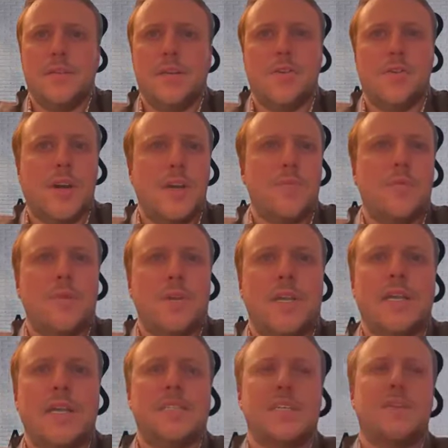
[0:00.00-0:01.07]

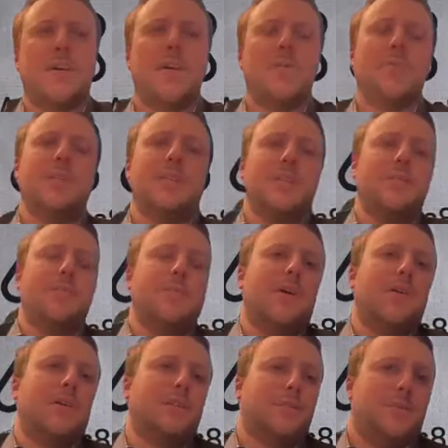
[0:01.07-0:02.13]
incredibly deep
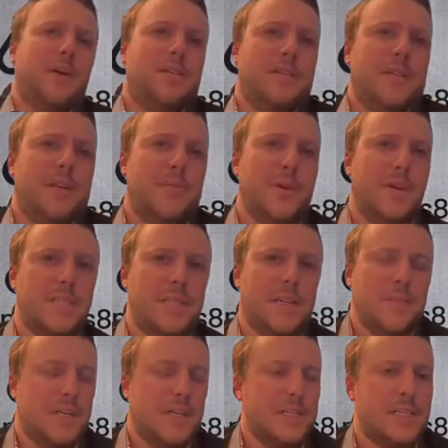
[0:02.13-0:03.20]
knowledge about Databricks,
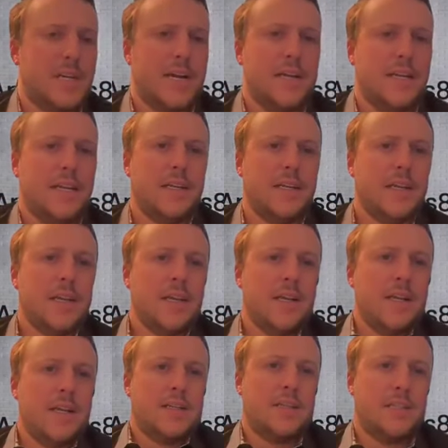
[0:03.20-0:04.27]
and I'm excited
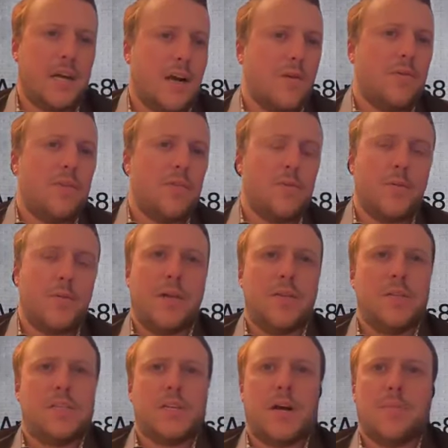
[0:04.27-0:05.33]
to talk with him about
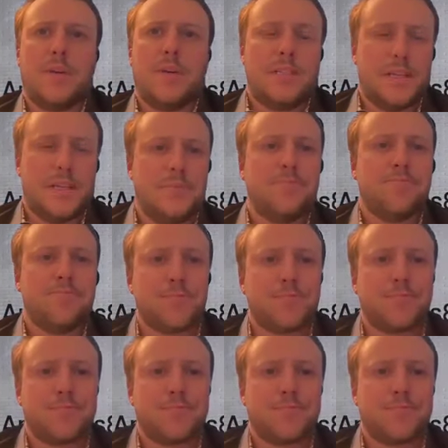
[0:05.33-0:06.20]
this topic today.